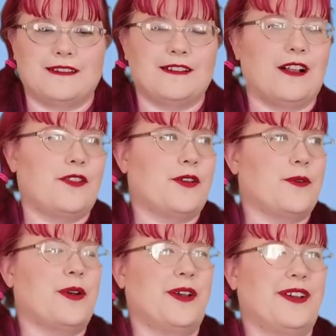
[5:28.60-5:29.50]

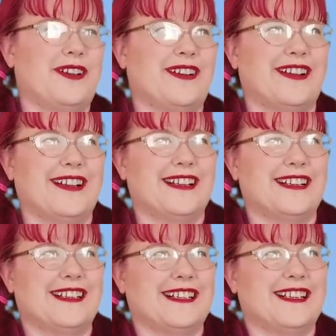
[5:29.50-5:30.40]
Although,
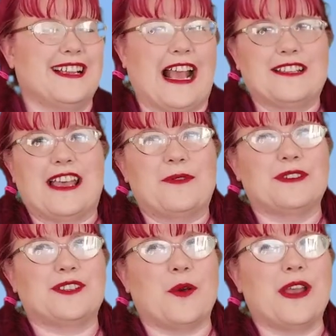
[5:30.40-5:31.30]
as I was
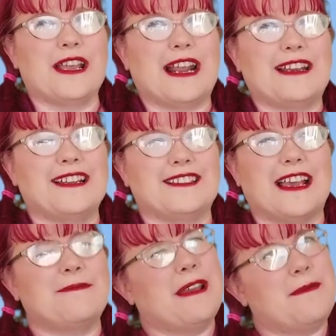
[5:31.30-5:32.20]
sewing it, I
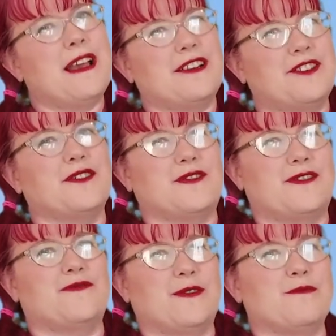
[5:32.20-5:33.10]
decided maybe I should
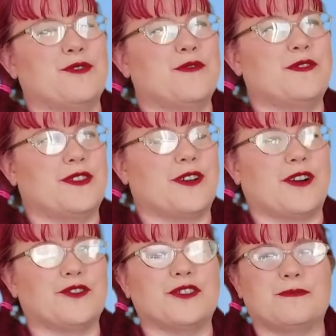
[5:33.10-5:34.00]
remove the
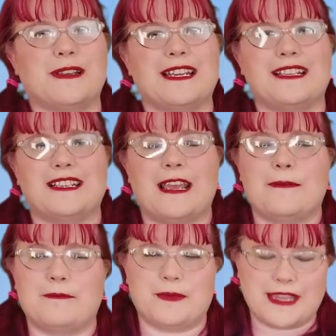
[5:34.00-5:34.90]
cartridge pleating tape,
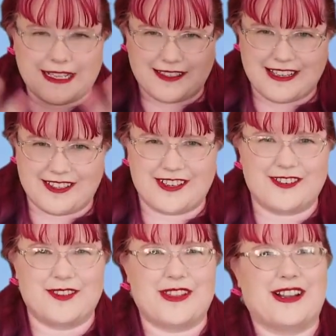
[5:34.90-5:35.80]
but that's neither here
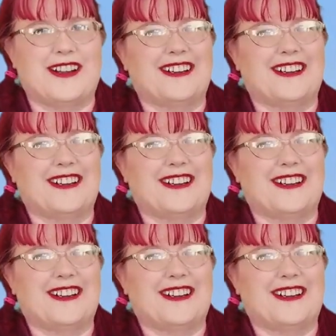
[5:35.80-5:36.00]
nor there.